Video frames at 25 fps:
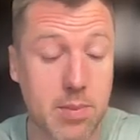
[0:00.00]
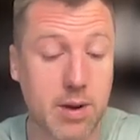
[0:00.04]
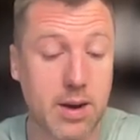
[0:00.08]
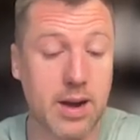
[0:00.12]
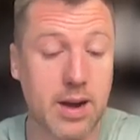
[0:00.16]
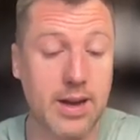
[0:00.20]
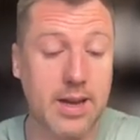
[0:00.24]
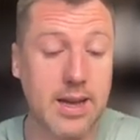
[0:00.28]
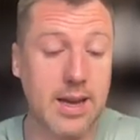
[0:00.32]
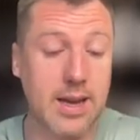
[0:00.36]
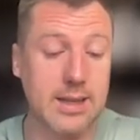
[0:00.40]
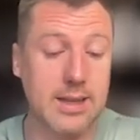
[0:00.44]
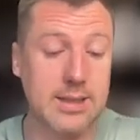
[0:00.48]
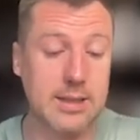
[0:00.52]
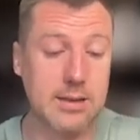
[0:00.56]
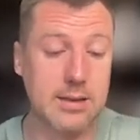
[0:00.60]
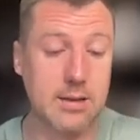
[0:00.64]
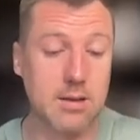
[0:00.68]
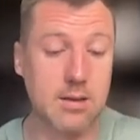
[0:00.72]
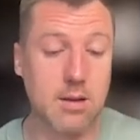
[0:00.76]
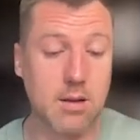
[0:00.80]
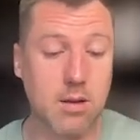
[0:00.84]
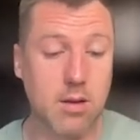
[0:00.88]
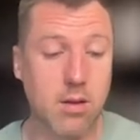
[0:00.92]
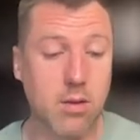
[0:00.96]
But I guess
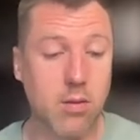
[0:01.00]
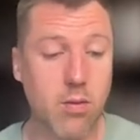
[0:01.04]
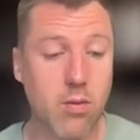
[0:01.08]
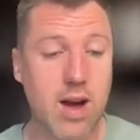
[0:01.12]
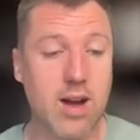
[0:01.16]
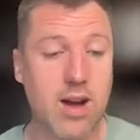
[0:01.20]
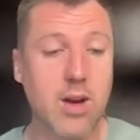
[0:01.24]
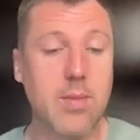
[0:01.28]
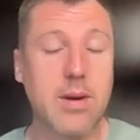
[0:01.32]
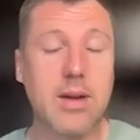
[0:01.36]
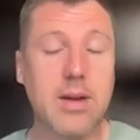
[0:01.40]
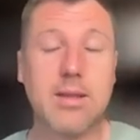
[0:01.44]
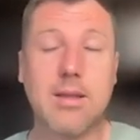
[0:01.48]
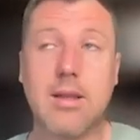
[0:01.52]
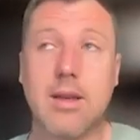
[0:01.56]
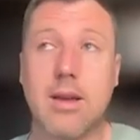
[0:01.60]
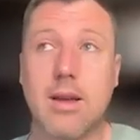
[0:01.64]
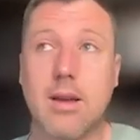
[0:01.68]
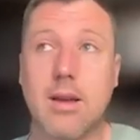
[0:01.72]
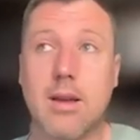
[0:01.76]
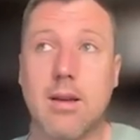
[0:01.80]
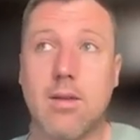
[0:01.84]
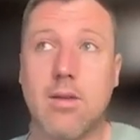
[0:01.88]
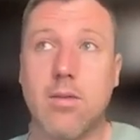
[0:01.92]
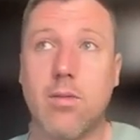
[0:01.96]
the roundabout
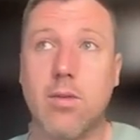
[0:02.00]
thing,